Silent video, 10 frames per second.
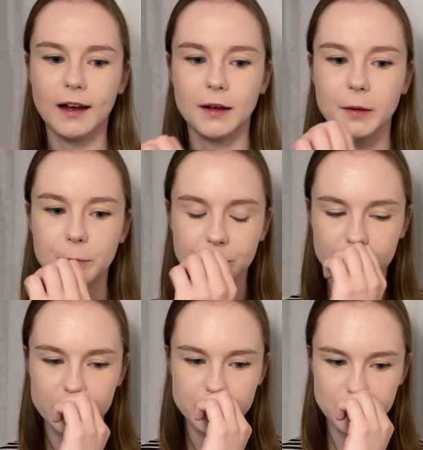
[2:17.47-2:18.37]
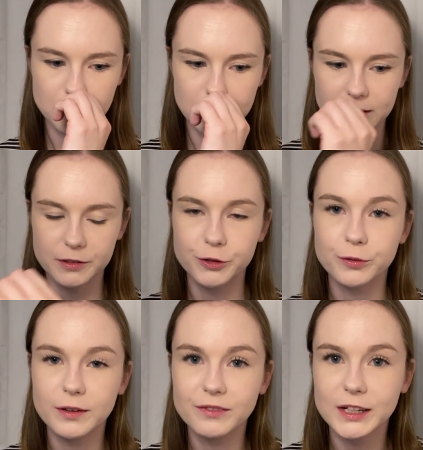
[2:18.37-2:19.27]
YouTuber
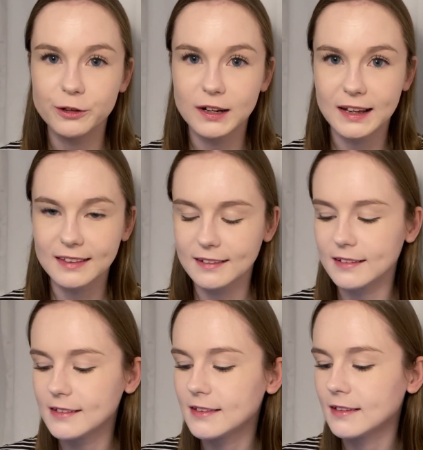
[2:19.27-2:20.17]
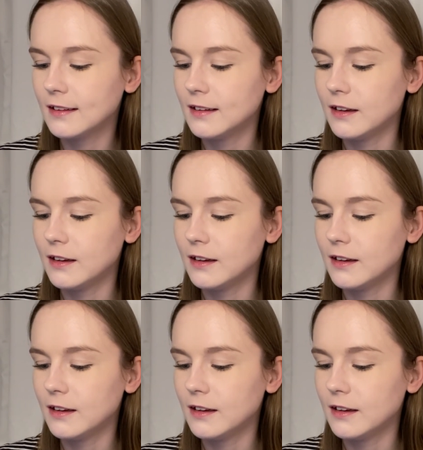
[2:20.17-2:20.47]
do a video like this